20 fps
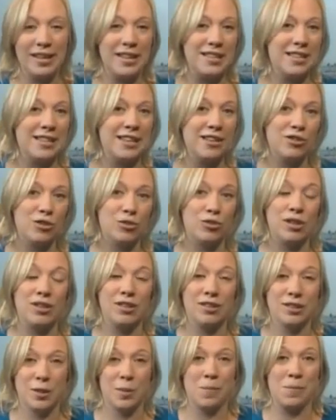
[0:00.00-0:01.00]
and it's an industry
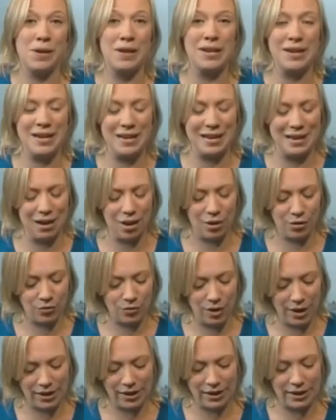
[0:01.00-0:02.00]
that's completely completely
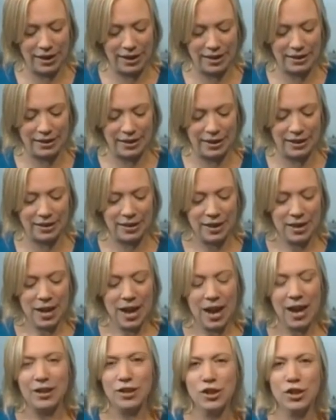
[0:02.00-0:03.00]
unregulated.
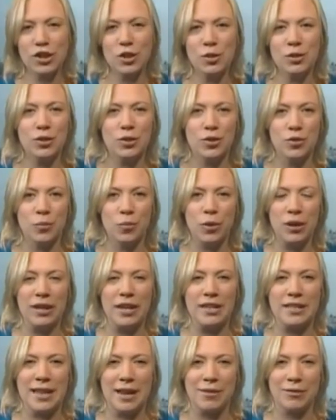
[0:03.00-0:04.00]
And just to sort of bring
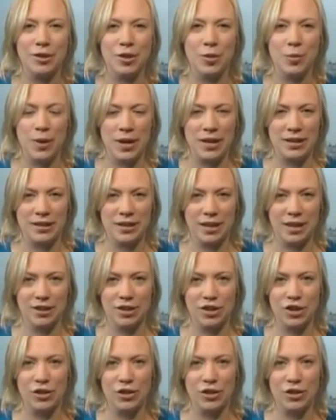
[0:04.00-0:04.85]
it down to the basics,